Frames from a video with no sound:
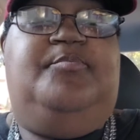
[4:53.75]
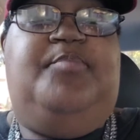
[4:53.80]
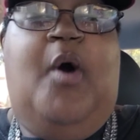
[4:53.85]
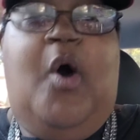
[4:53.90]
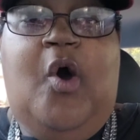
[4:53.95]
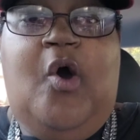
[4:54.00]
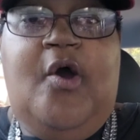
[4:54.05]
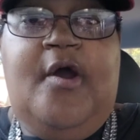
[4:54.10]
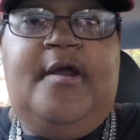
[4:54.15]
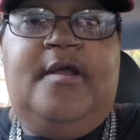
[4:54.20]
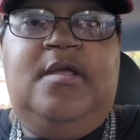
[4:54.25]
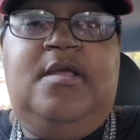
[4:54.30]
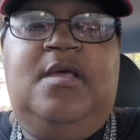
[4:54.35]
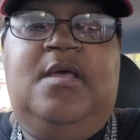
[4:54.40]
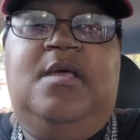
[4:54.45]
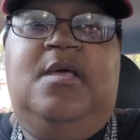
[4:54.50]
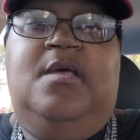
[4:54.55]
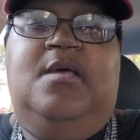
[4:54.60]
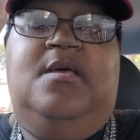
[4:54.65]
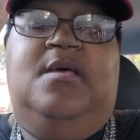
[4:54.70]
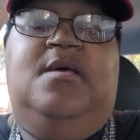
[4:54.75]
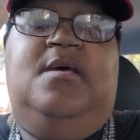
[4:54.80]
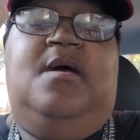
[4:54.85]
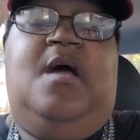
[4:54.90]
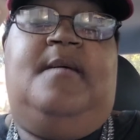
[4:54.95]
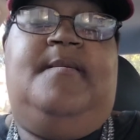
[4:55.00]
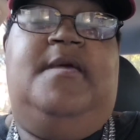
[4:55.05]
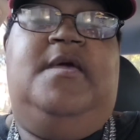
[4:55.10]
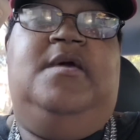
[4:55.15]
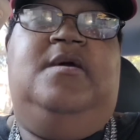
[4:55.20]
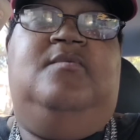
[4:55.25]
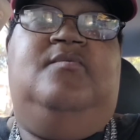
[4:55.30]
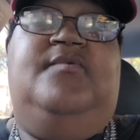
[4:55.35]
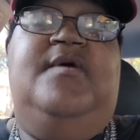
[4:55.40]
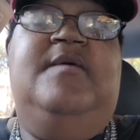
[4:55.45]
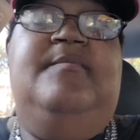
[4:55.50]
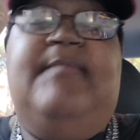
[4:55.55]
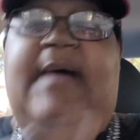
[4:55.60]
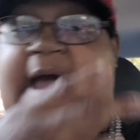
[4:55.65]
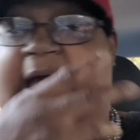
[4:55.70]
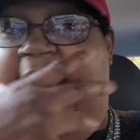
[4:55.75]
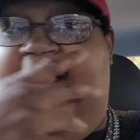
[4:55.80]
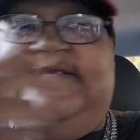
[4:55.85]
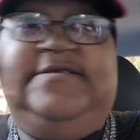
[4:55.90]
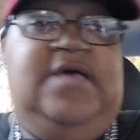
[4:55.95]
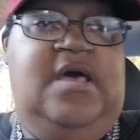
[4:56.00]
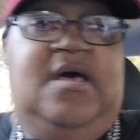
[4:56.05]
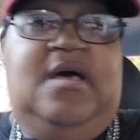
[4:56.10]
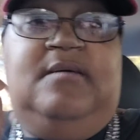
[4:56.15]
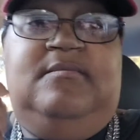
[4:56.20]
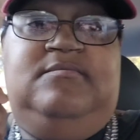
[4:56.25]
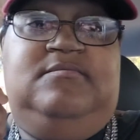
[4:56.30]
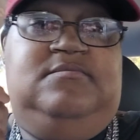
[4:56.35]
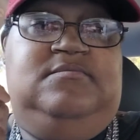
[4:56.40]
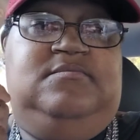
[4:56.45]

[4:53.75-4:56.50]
park. I mean, we mask up.